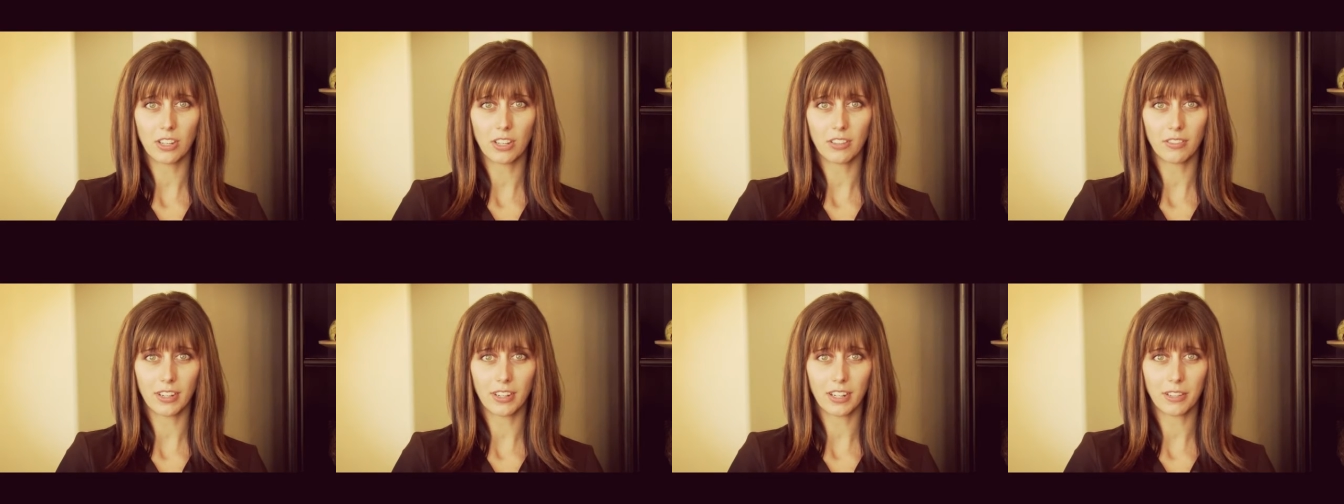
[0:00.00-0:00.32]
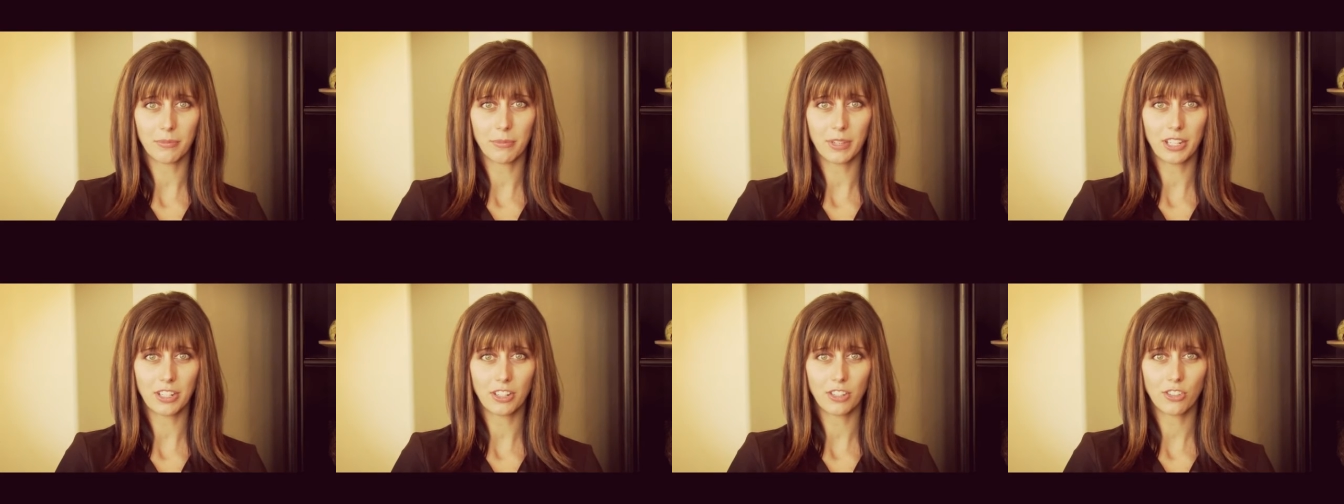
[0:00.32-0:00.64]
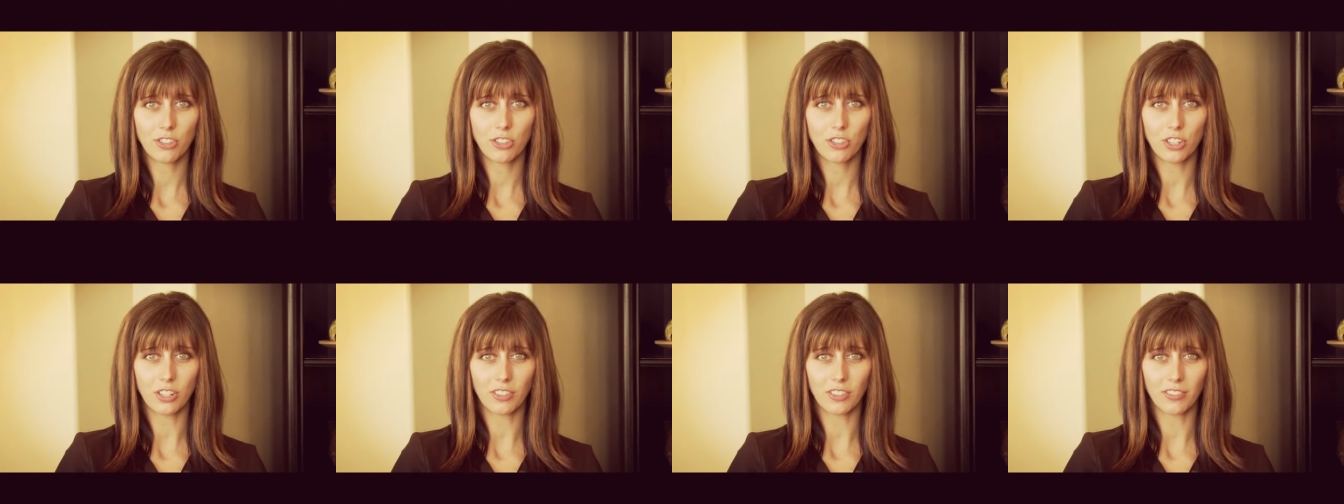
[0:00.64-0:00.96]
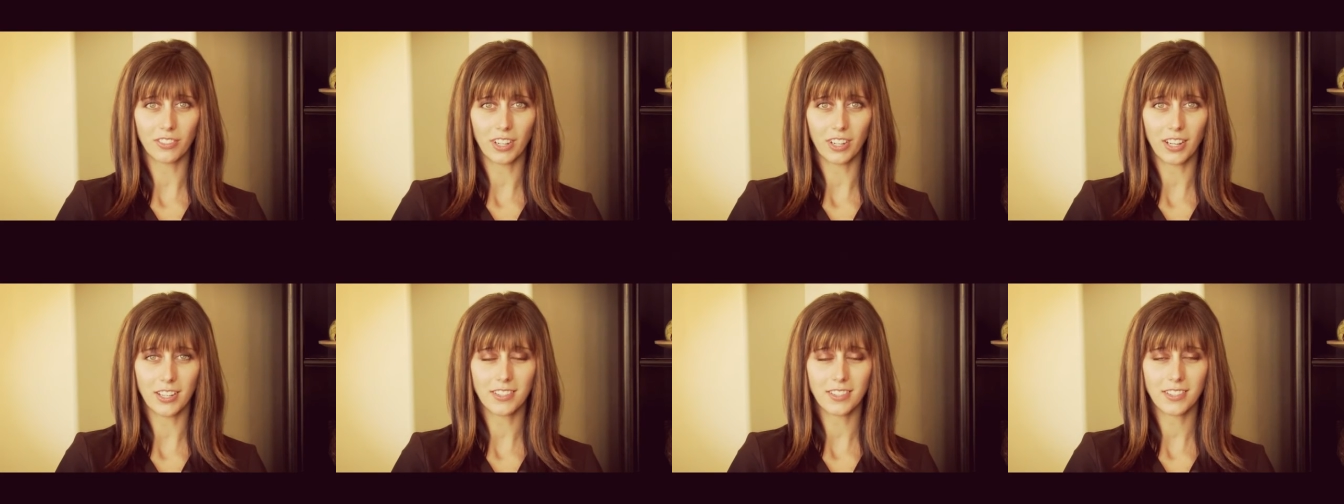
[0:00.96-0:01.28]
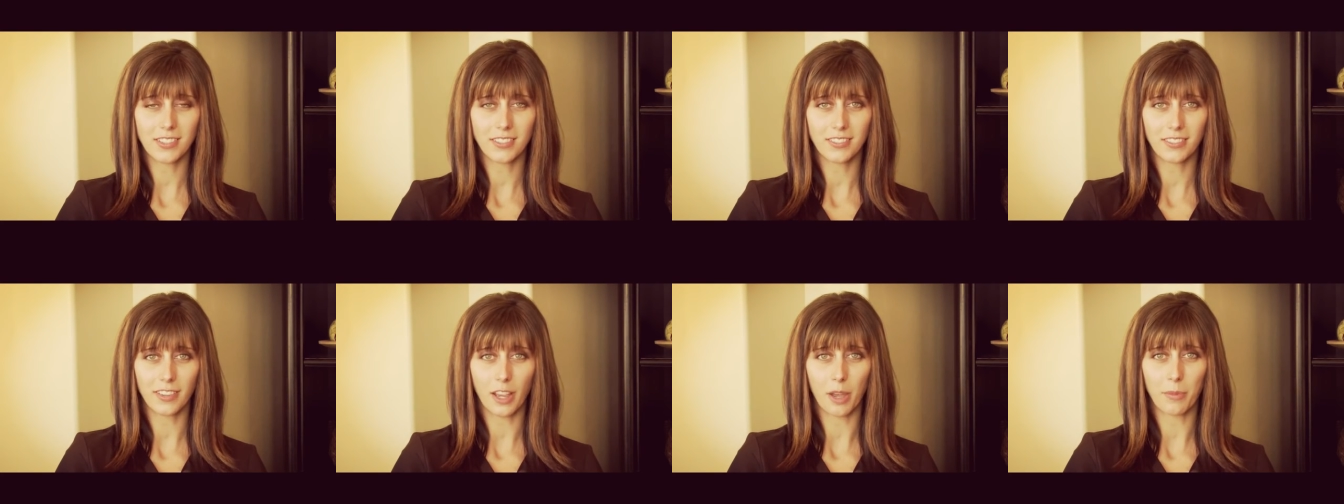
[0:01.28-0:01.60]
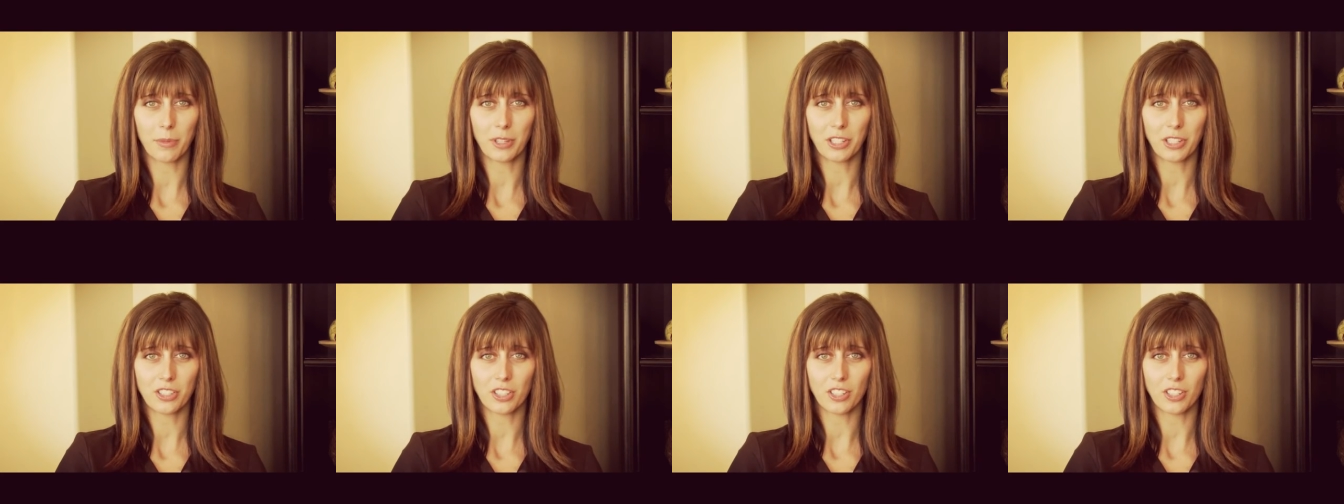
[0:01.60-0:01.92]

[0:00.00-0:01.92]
and recommend us to your friends and family